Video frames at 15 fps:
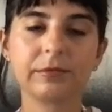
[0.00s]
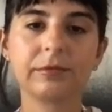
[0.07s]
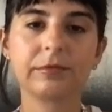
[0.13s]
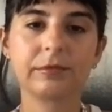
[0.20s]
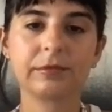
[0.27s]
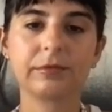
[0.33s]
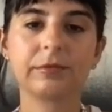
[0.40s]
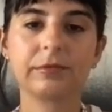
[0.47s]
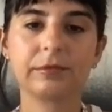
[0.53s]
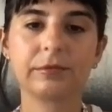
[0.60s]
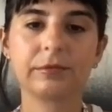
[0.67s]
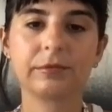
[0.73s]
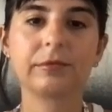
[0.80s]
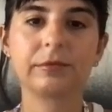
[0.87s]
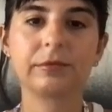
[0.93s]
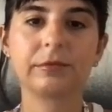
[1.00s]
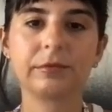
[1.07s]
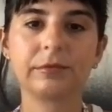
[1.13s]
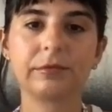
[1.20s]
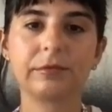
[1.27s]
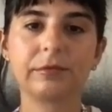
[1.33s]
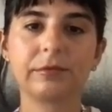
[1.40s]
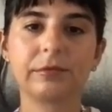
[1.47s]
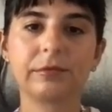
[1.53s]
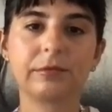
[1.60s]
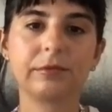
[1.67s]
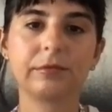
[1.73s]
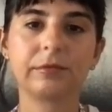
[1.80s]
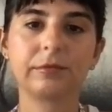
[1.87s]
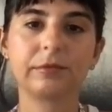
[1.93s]

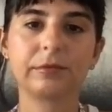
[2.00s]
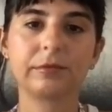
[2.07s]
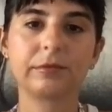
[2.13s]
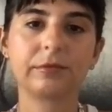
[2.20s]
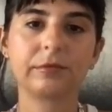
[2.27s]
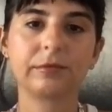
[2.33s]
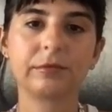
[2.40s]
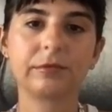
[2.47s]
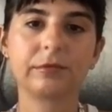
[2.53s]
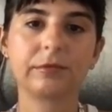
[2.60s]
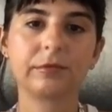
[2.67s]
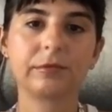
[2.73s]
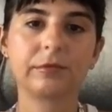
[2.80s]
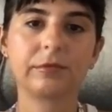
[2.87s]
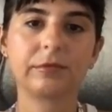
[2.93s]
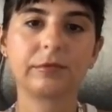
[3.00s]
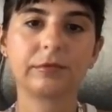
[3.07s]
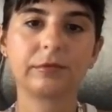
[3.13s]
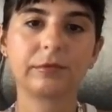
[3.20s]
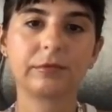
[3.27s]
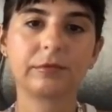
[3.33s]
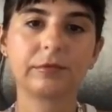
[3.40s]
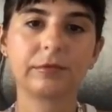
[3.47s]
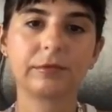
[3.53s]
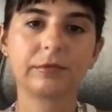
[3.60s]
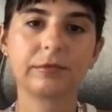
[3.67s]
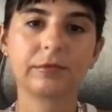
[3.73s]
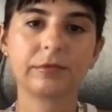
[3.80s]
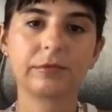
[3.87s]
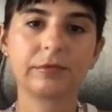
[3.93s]

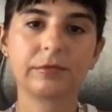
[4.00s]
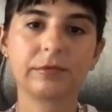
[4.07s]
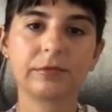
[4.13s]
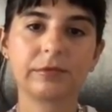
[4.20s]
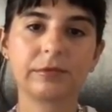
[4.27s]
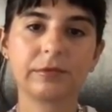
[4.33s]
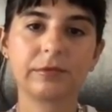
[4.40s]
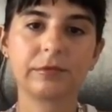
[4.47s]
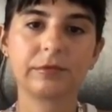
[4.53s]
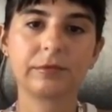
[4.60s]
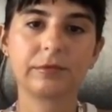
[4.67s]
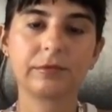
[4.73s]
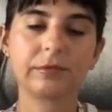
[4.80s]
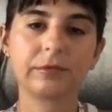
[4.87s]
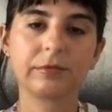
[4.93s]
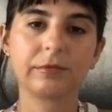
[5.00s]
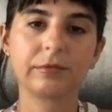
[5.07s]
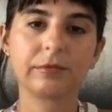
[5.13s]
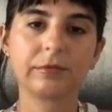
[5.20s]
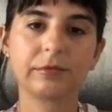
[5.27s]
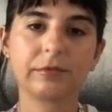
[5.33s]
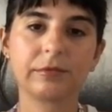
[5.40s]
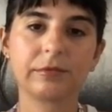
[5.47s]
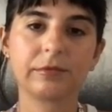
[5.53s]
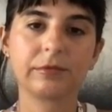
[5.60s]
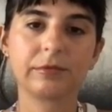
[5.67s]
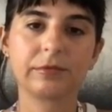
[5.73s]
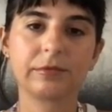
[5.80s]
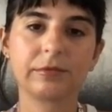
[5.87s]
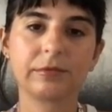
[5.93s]

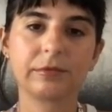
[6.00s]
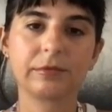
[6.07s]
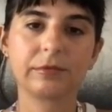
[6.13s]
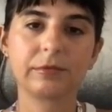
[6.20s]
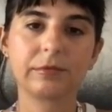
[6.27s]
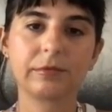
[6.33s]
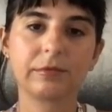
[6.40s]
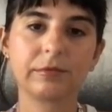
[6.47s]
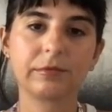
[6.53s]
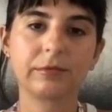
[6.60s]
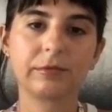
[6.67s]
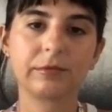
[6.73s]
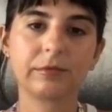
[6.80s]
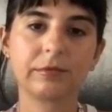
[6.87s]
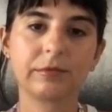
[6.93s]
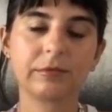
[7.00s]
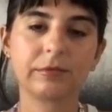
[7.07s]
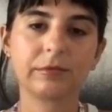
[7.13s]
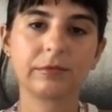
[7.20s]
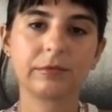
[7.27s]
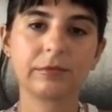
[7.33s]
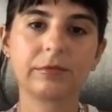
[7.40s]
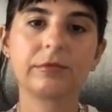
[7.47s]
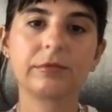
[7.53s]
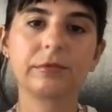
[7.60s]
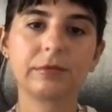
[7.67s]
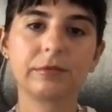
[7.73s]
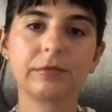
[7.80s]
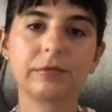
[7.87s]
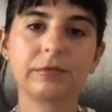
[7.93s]
(not speaking)